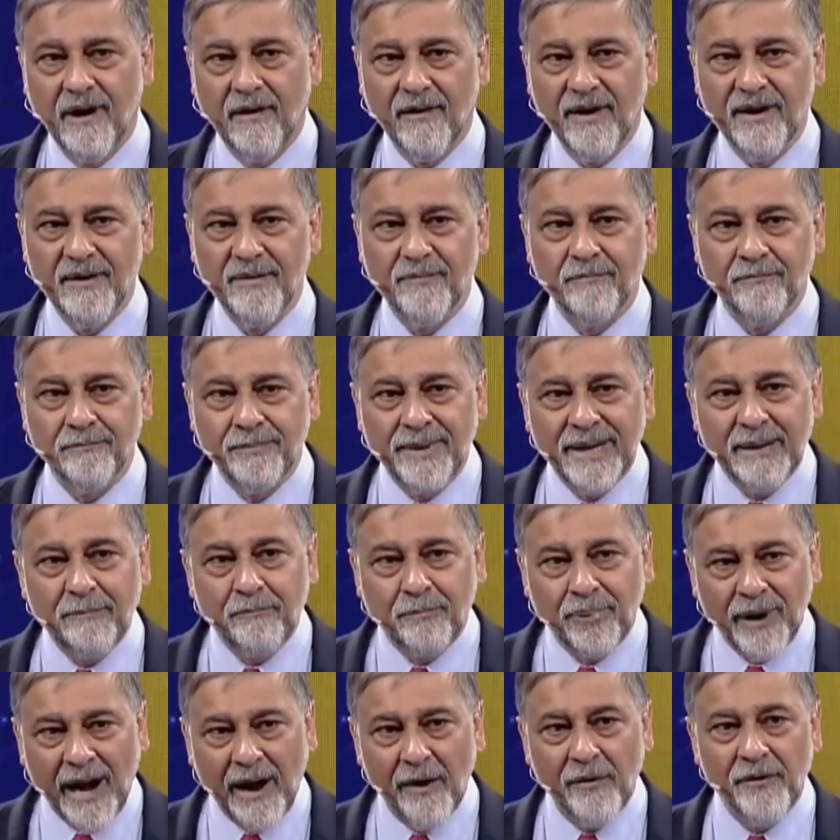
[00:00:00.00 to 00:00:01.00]
All right? Be
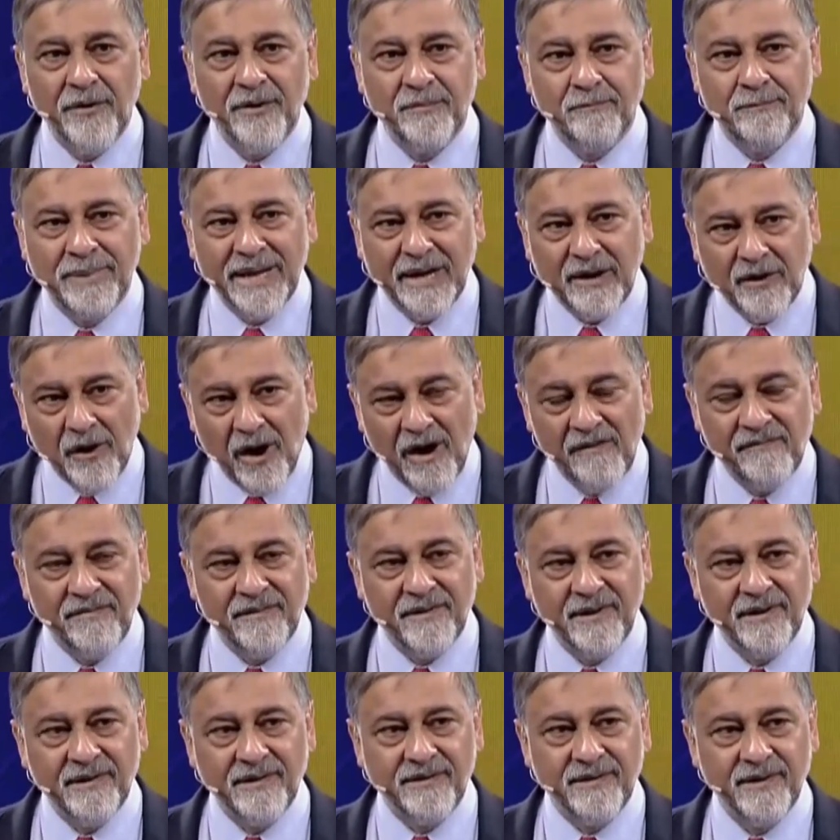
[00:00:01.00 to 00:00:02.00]
proud, be
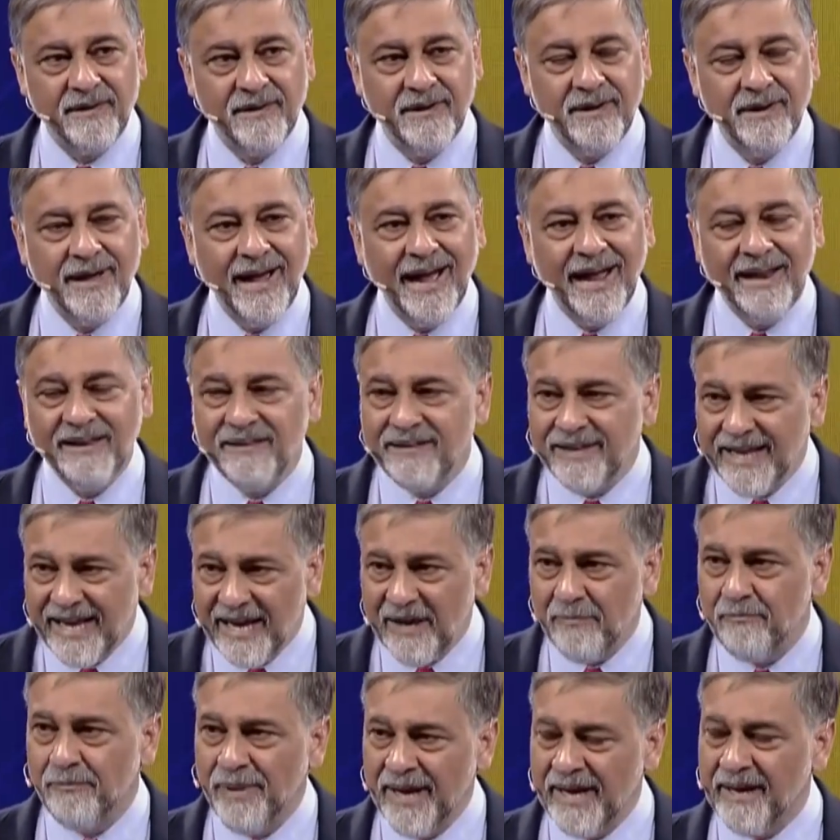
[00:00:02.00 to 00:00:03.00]
confident, and
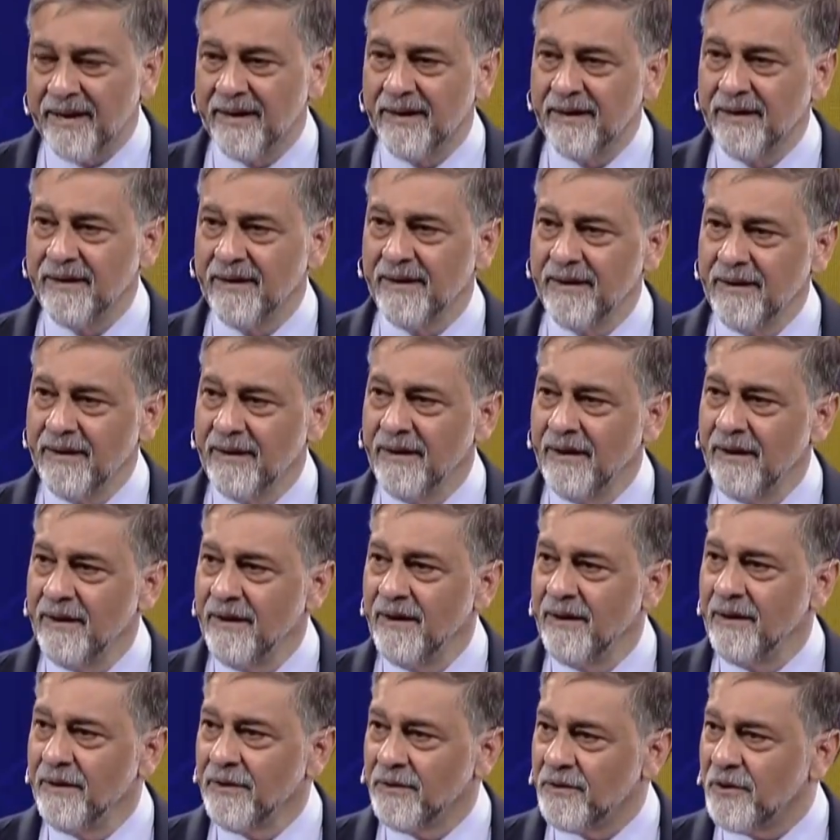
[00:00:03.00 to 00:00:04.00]
think big.
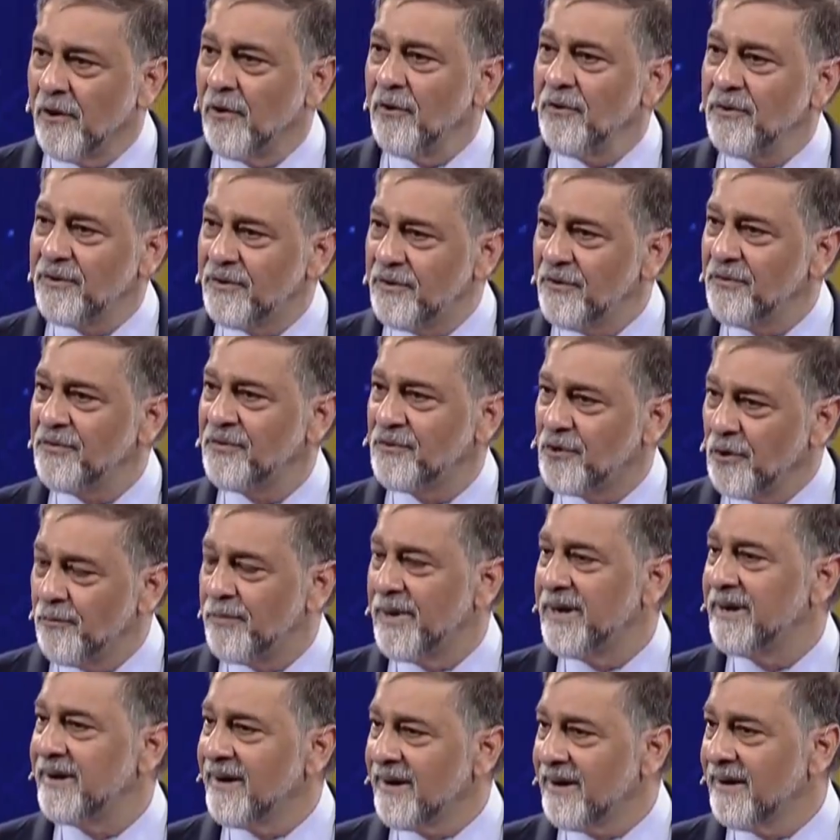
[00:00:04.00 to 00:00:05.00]
Don't do
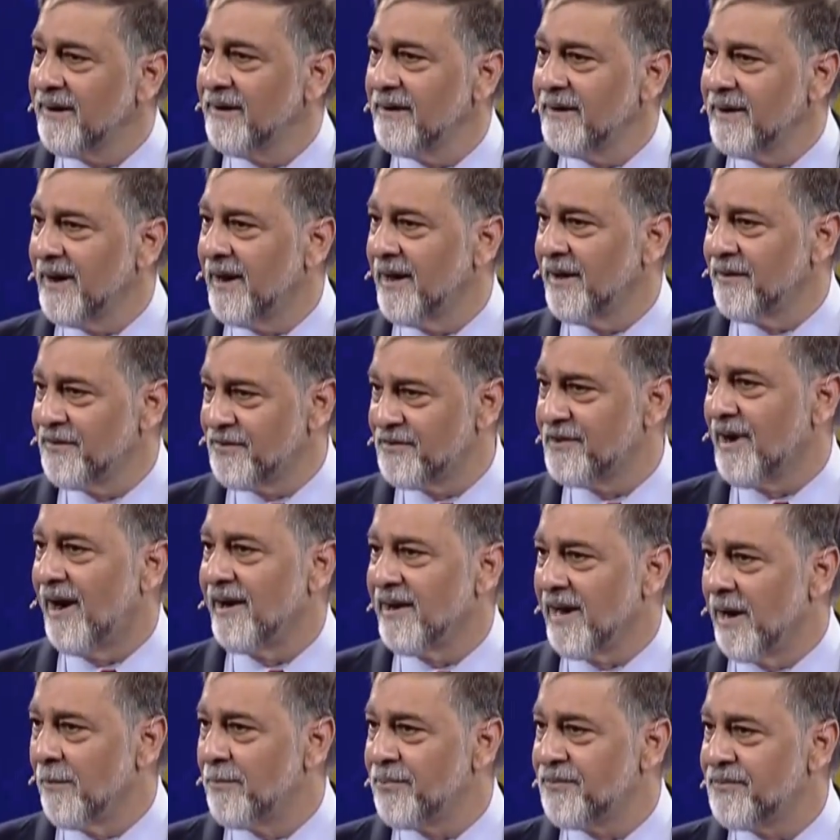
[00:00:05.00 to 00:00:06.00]
stupid little
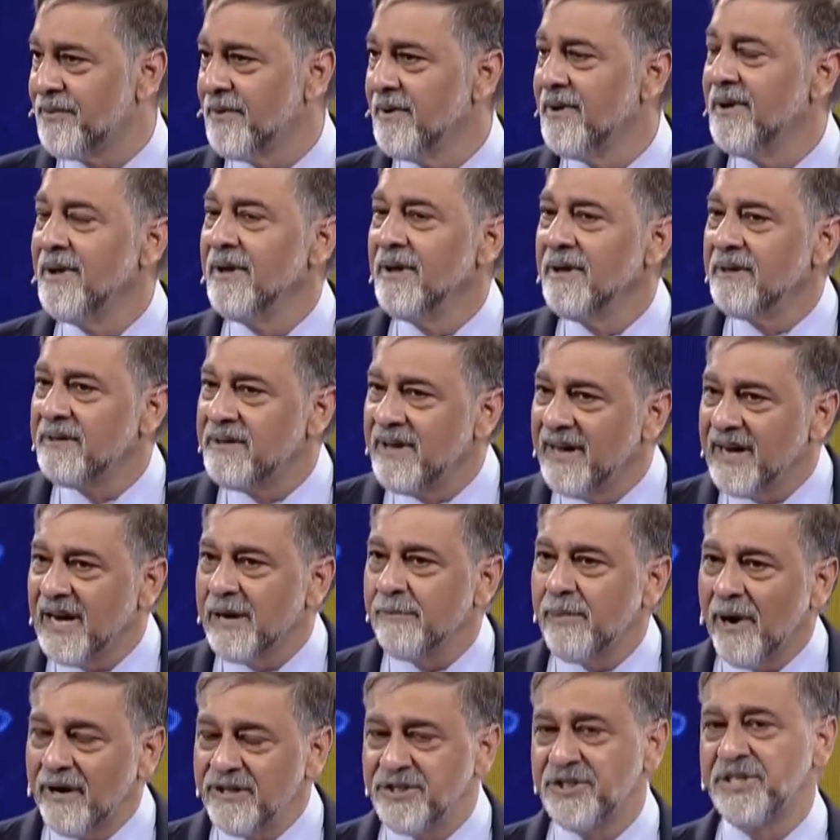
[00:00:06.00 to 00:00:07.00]
startups.
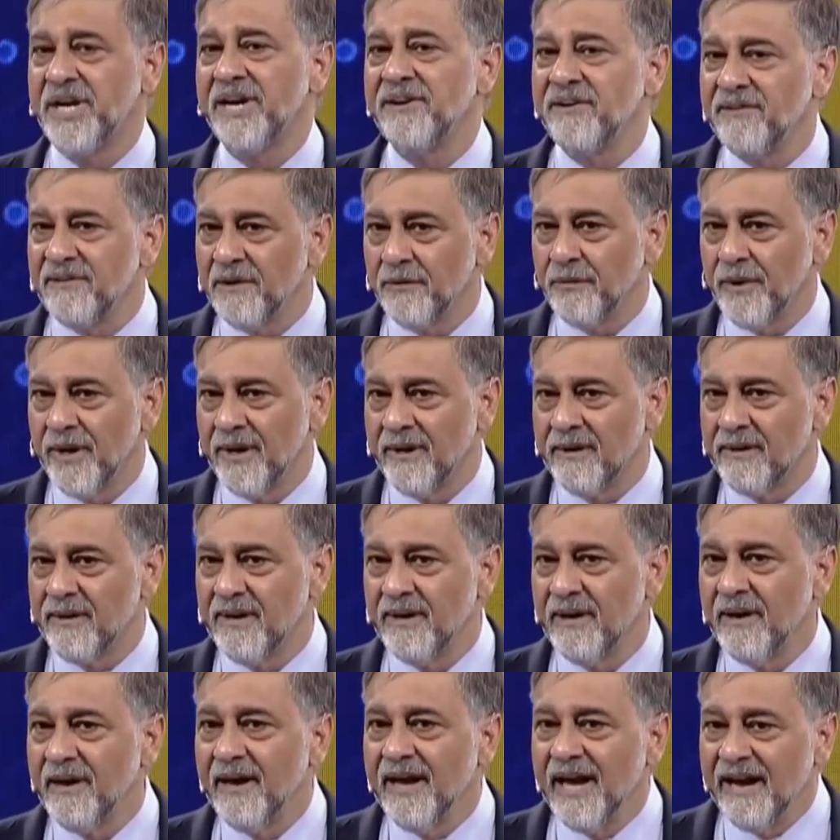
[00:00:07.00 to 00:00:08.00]
Think about changing the world.
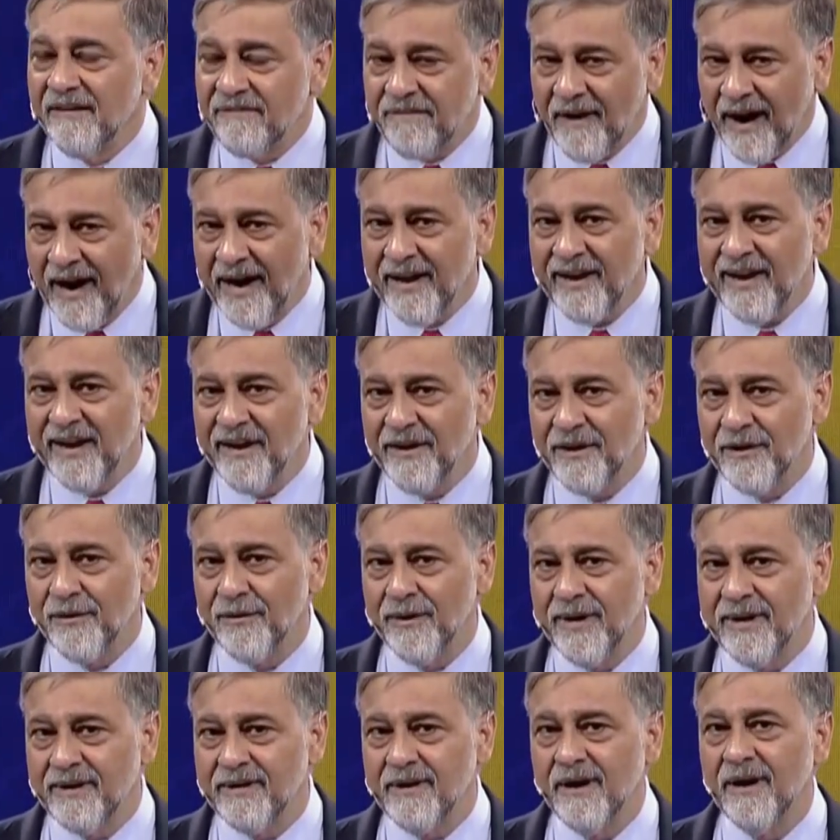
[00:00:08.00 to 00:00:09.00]
If I can
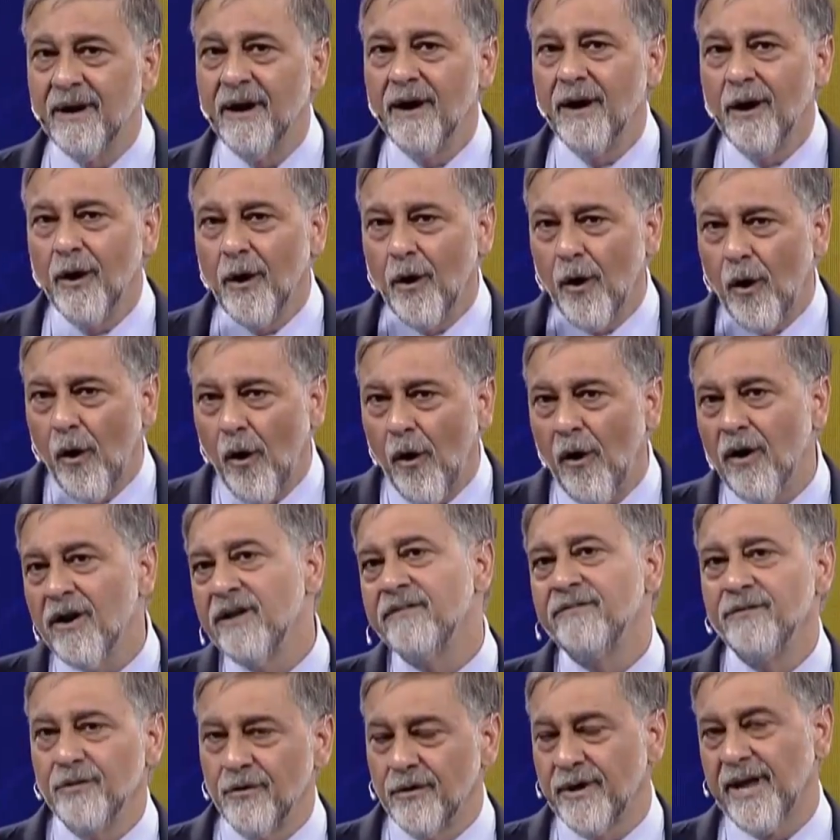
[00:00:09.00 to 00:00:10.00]
do it,
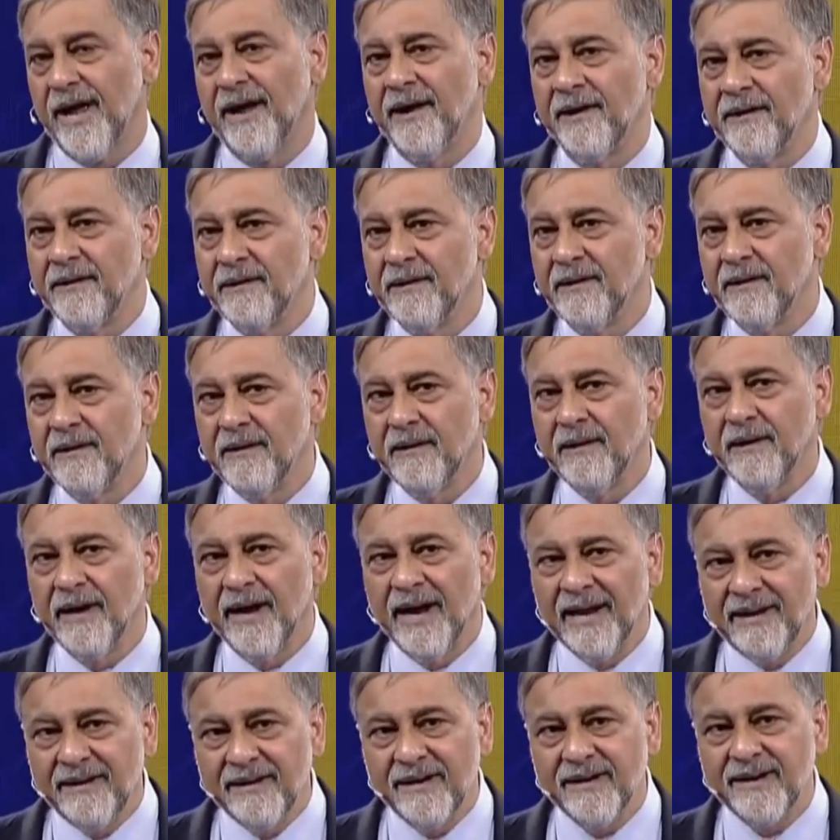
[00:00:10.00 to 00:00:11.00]
all of you can.
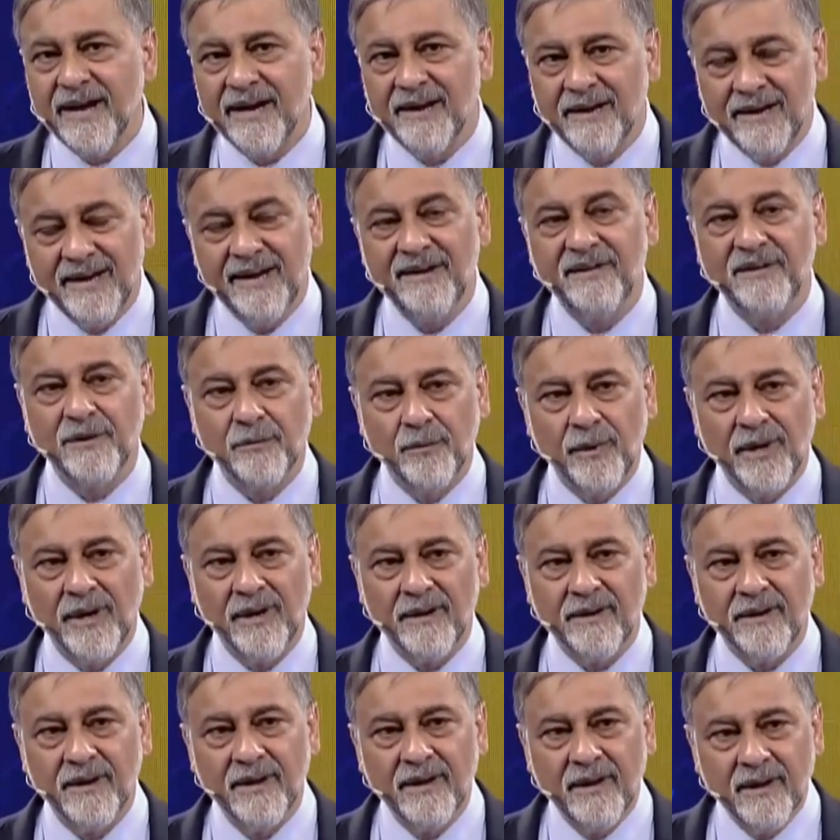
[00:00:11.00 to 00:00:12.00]
India can lead the
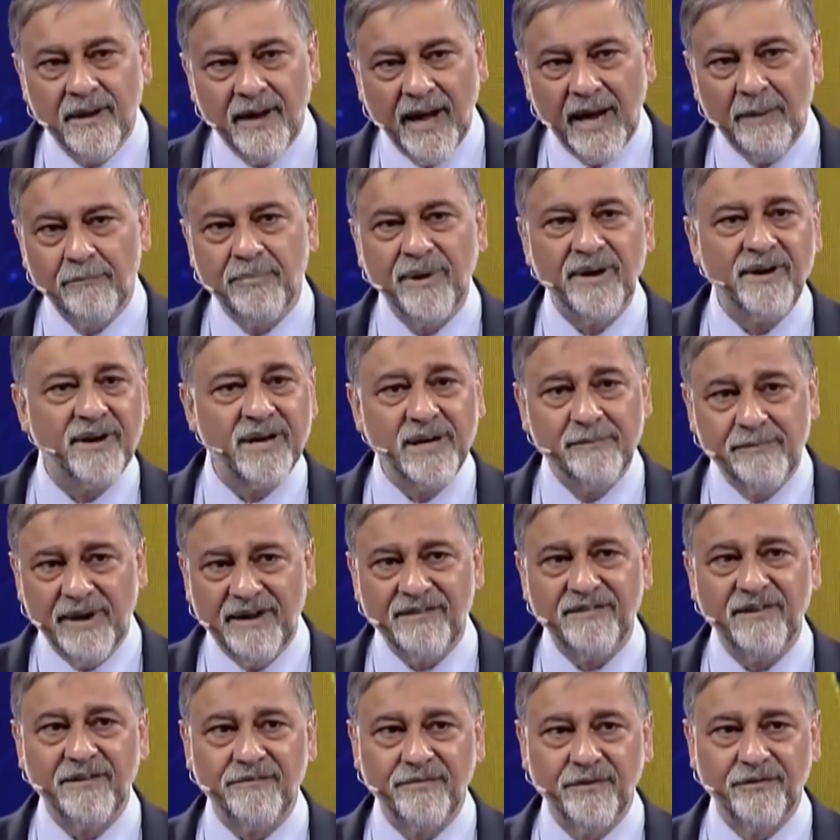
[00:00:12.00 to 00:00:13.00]
world and build an
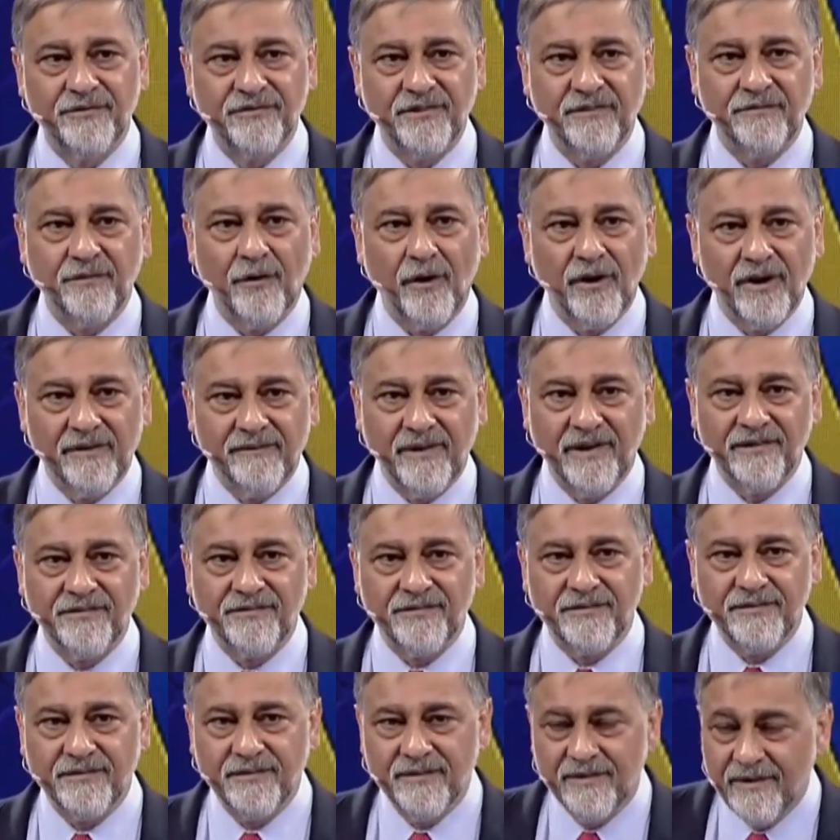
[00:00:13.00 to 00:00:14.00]
amazing future for all of
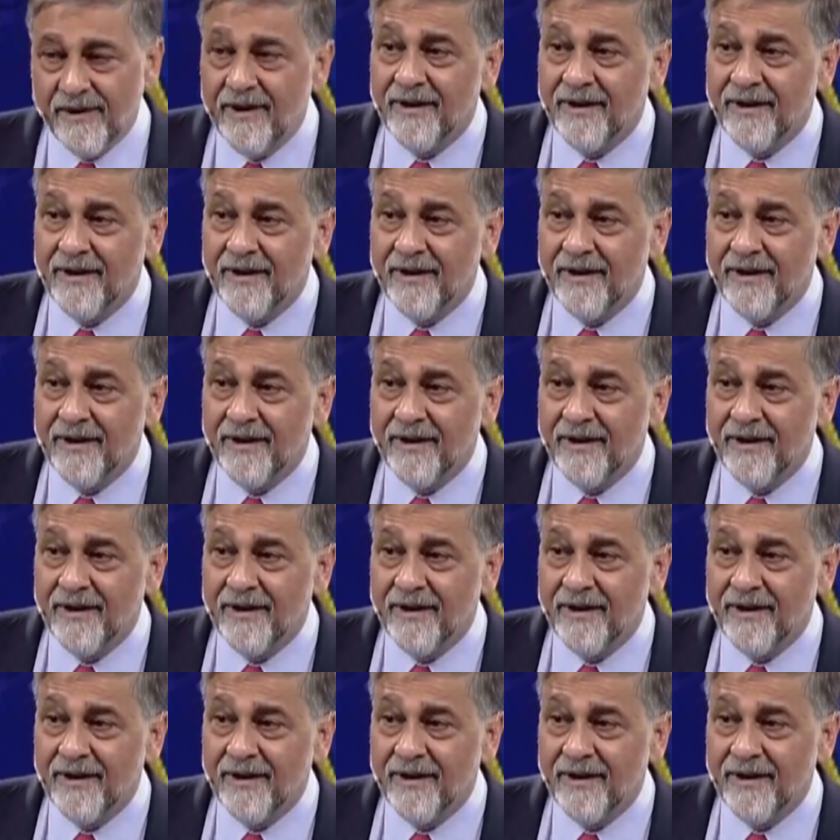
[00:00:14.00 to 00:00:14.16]
us.